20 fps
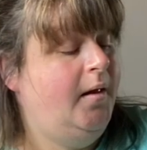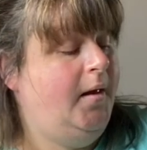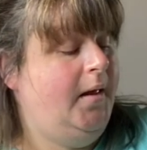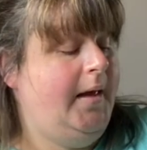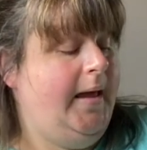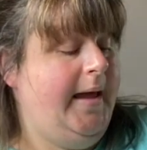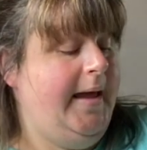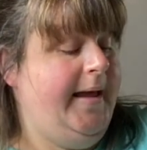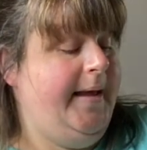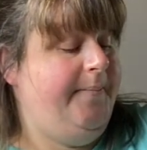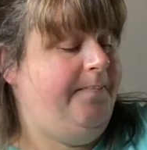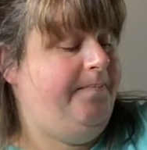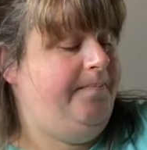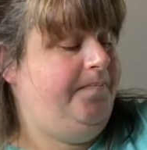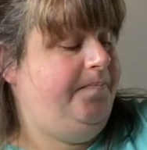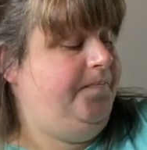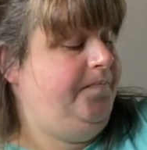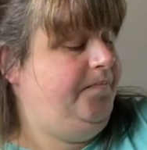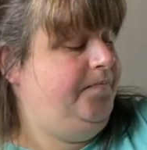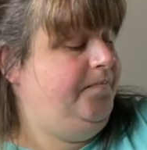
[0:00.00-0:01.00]

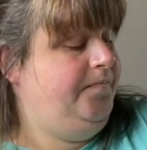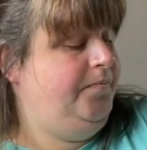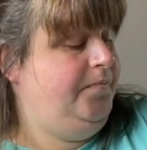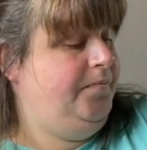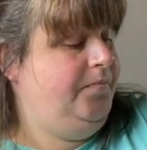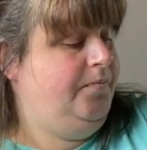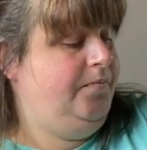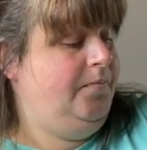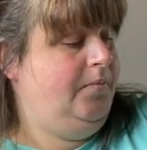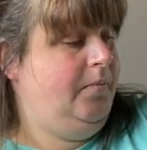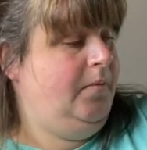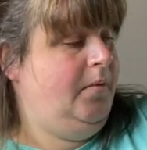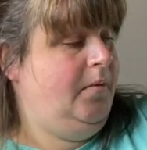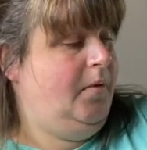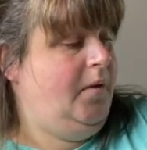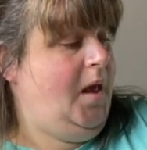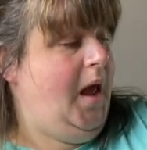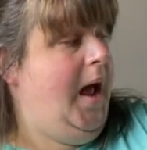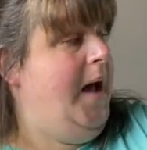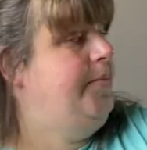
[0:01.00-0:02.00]

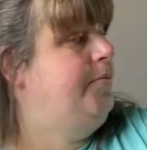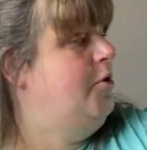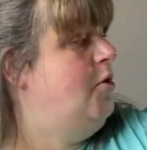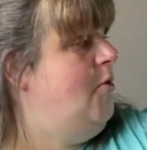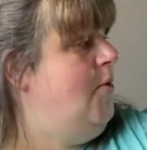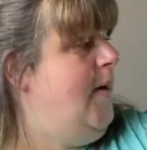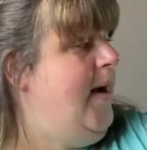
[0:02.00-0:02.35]
I'm